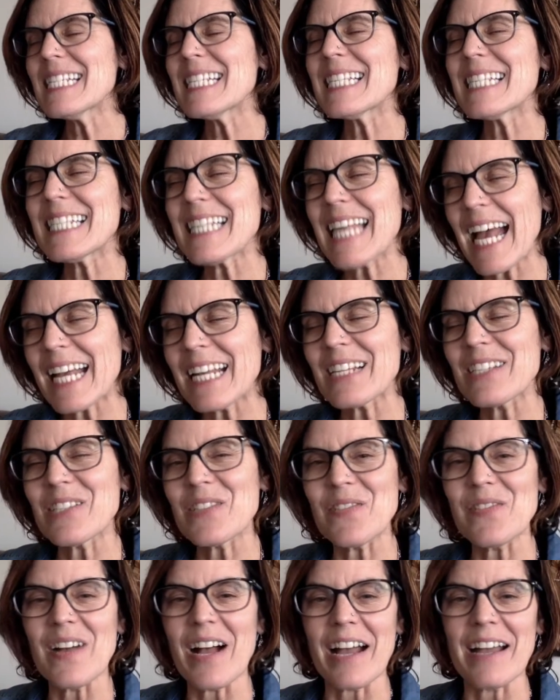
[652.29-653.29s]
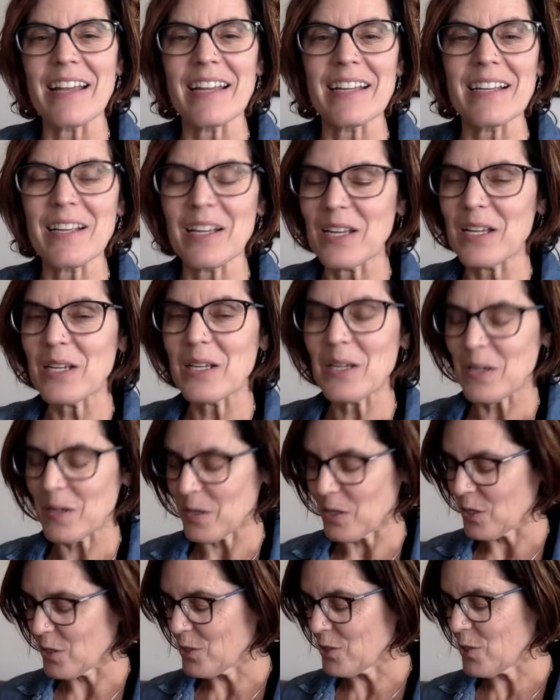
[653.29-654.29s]
satisfying
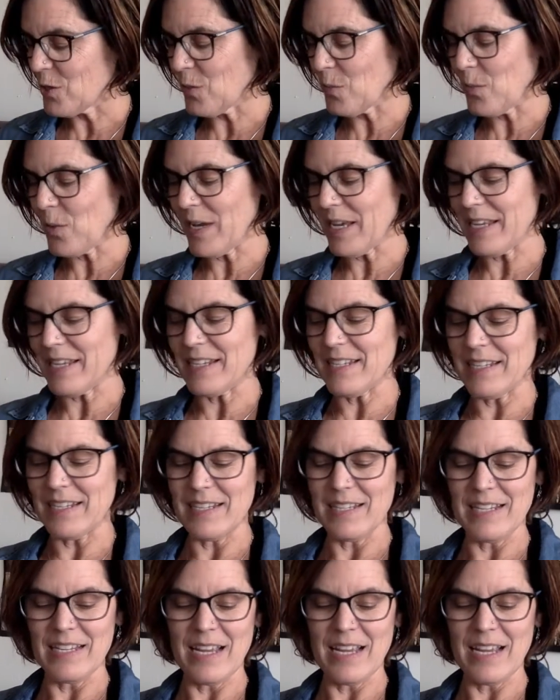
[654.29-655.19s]
to win